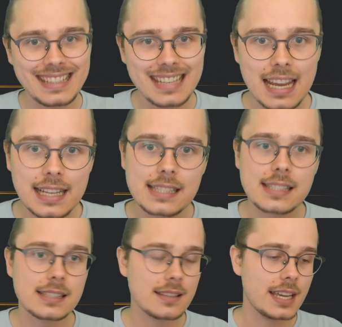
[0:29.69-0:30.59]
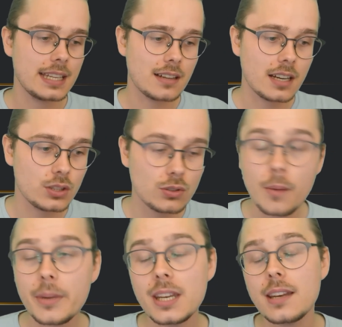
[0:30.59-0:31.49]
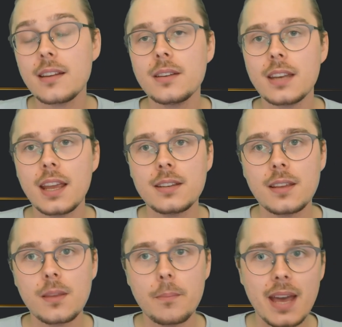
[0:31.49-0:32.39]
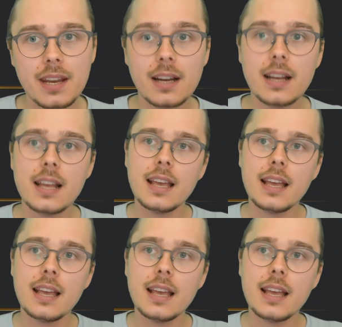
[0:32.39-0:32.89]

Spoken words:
decks that are dominating the meta,